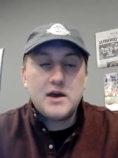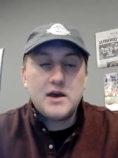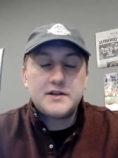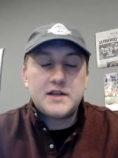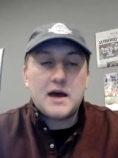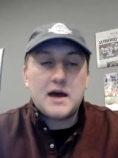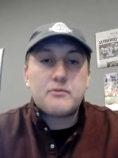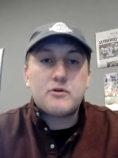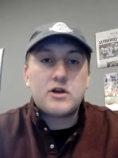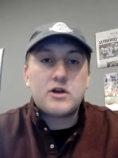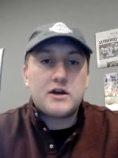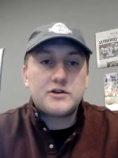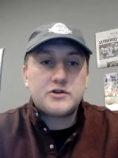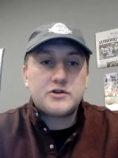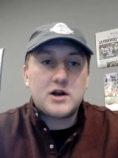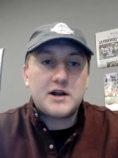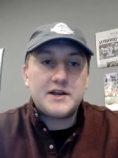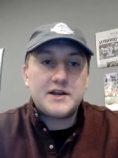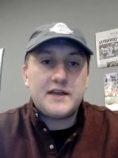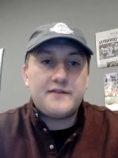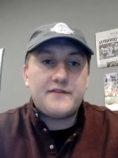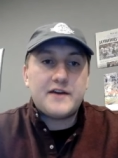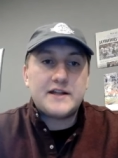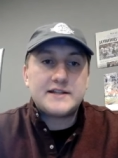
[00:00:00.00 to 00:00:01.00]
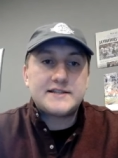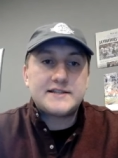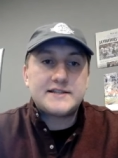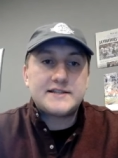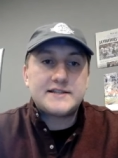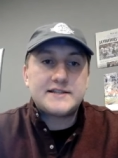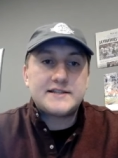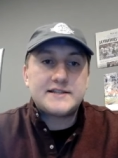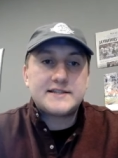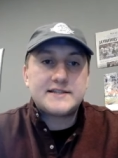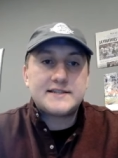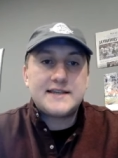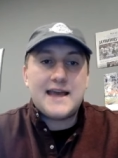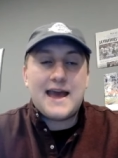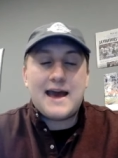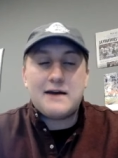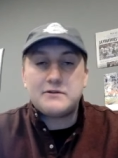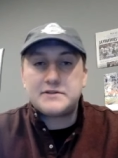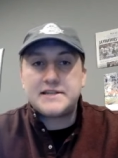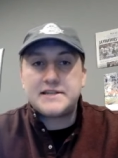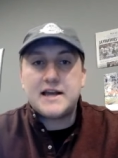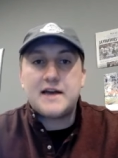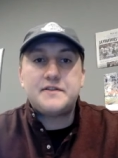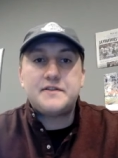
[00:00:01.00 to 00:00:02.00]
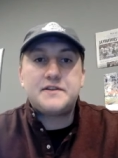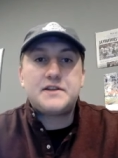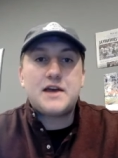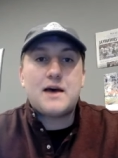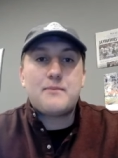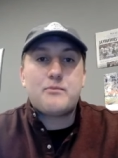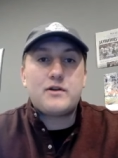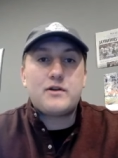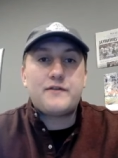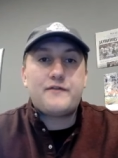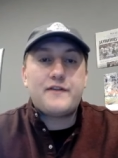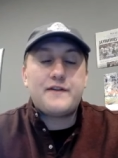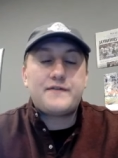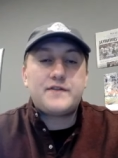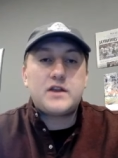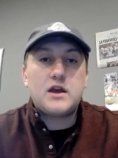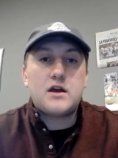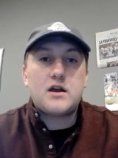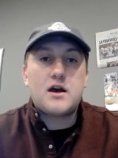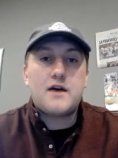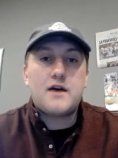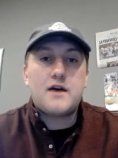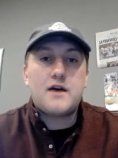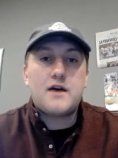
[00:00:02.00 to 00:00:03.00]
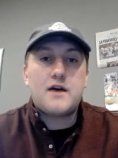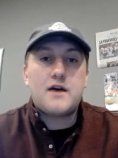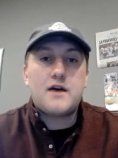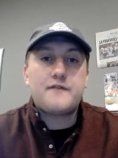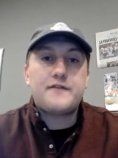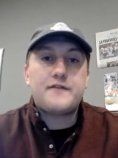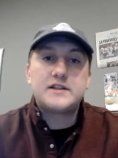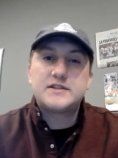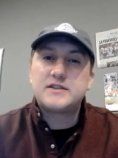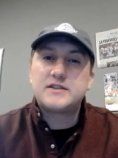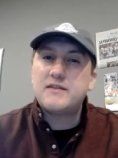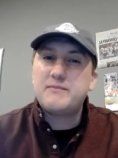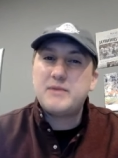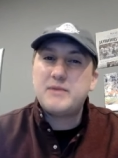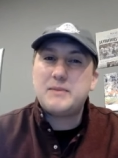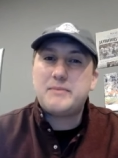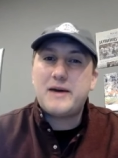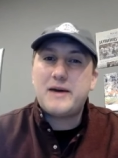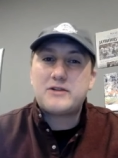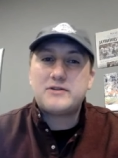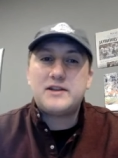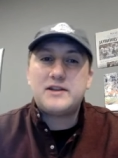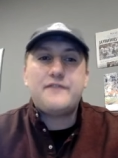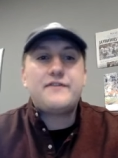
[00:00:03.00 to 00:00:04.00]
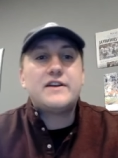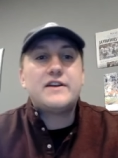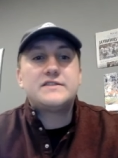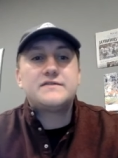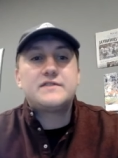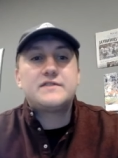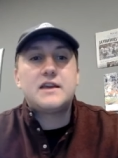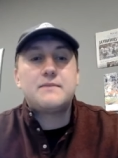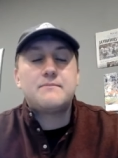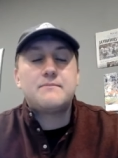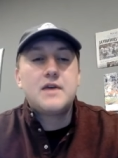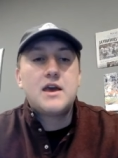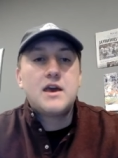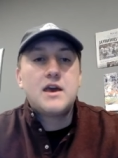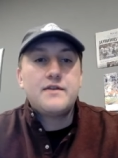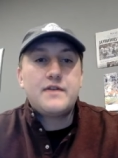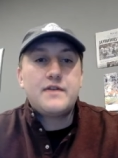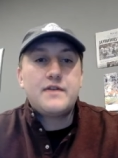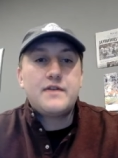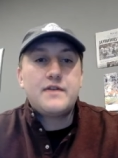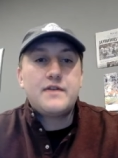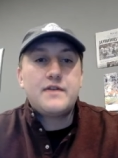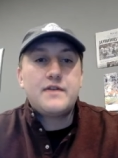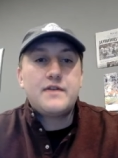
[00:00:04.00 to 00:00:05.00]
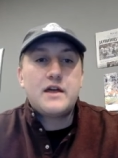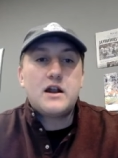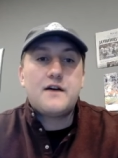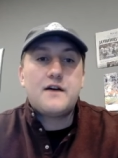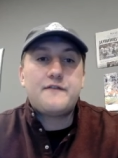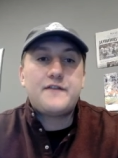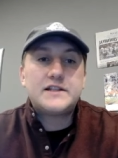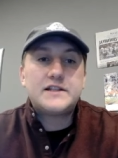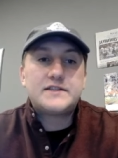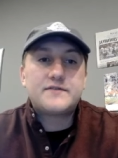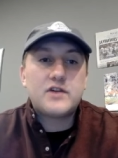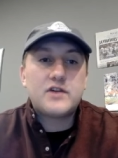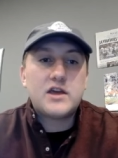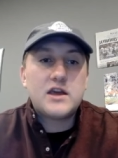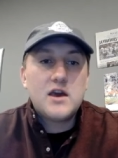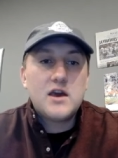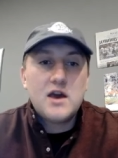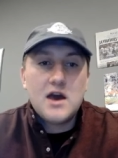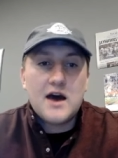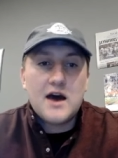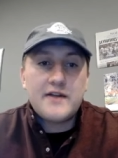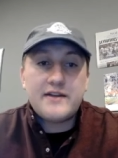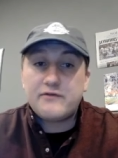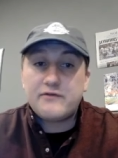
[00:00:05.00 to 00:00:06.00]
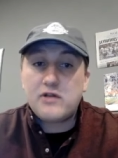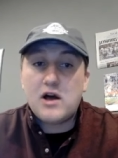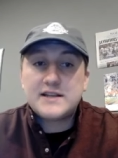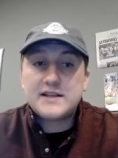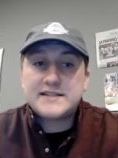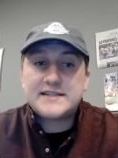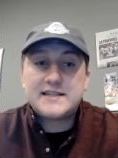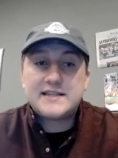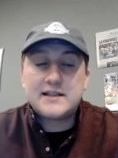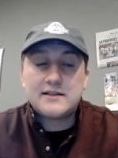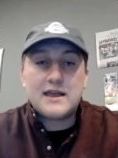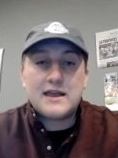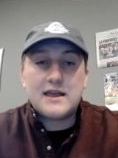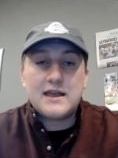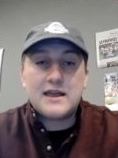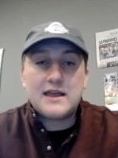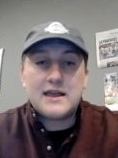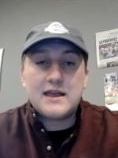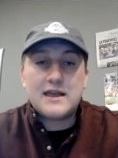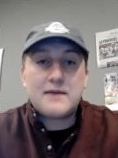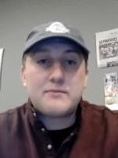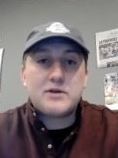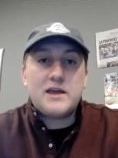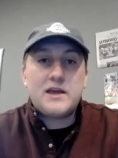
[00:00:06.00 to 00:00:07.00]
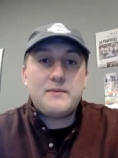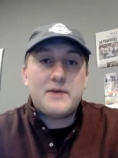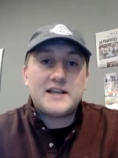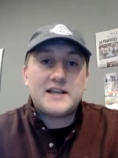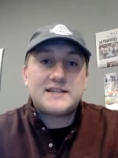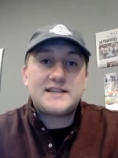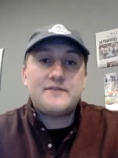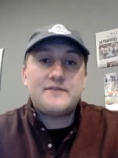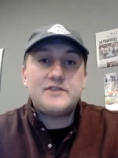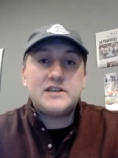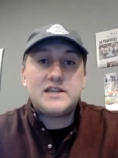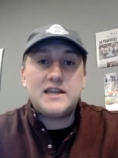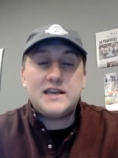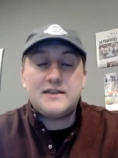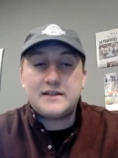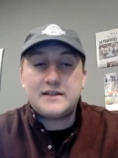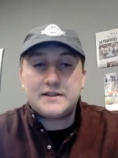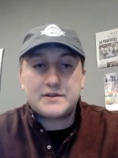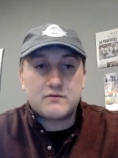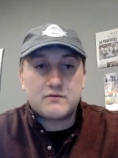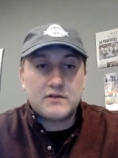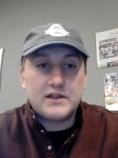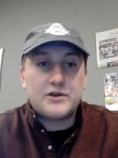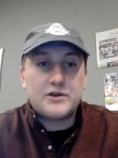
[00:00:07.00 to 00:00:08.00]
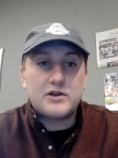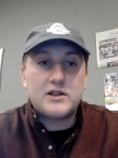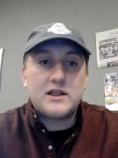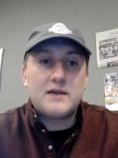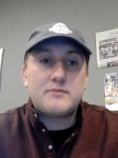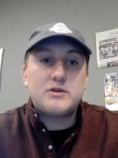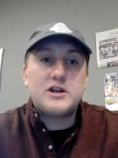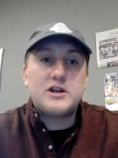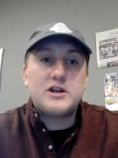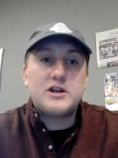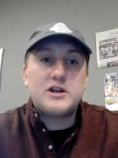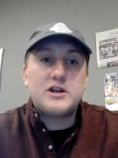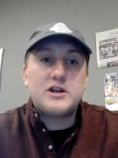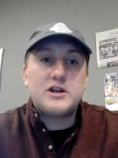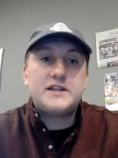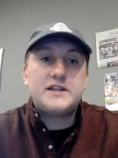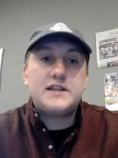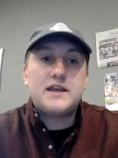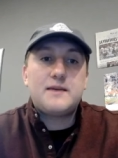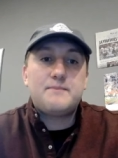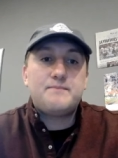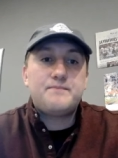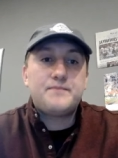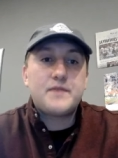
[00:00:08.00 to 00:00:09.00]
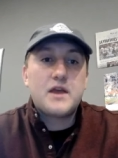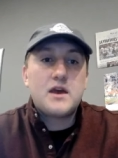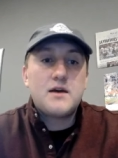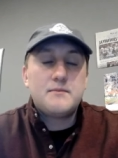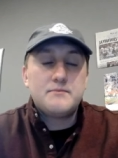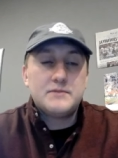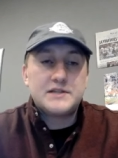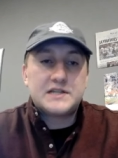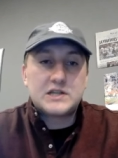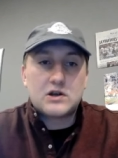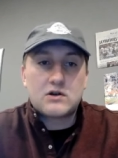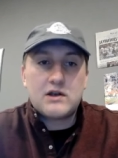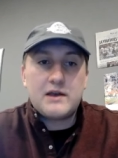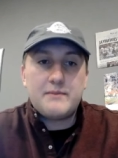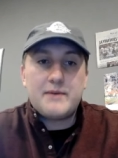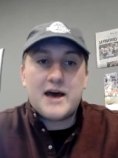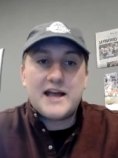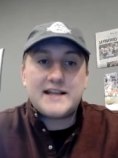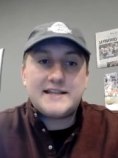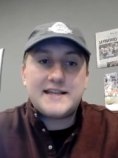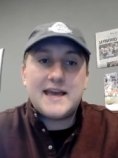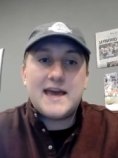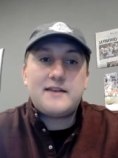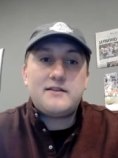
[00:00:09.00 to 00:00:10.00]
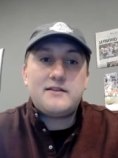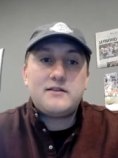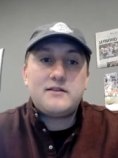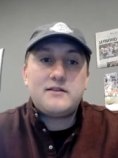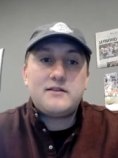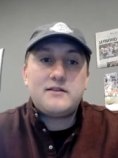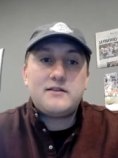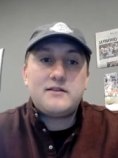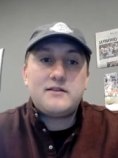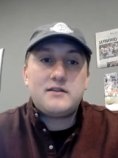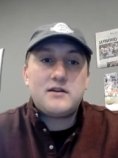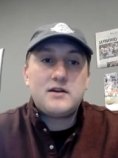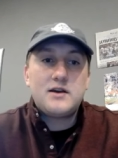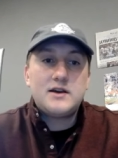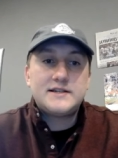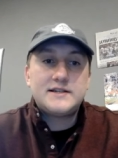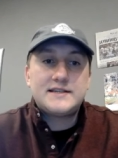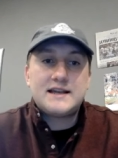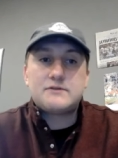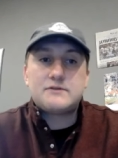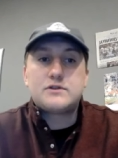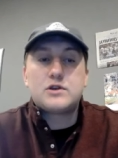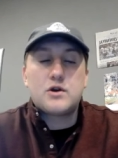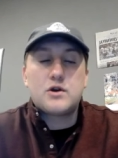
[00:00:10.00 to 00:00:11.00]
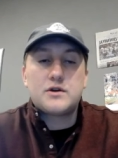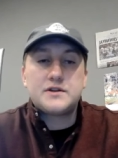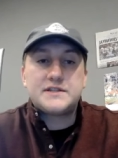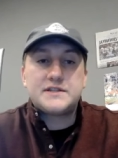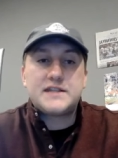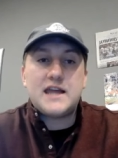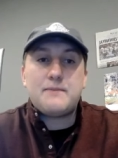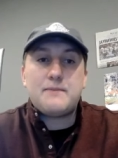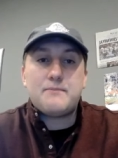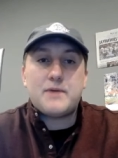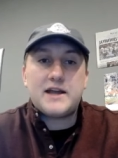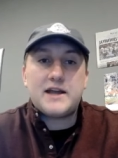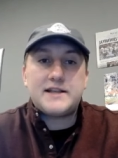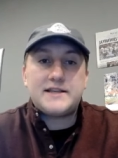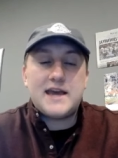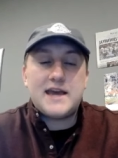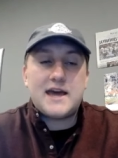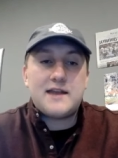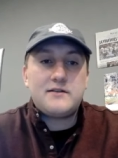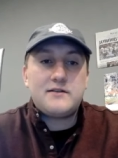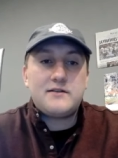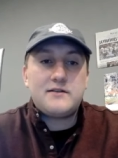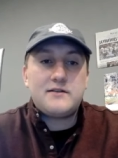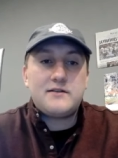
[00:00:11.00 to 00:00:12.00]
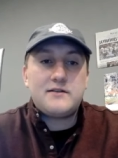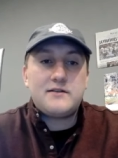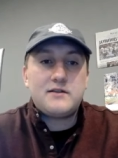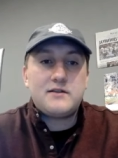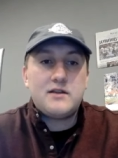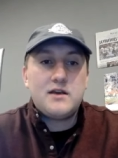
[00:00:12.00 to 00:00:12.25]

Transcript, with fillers: top 100 on defense, outside the top 150 on offense. So they've been a better defensive team than offensively. Uh, they've lost to Liberty by 17. That's a really good Liberty team. Missouri by 10, South Dakota State by 10,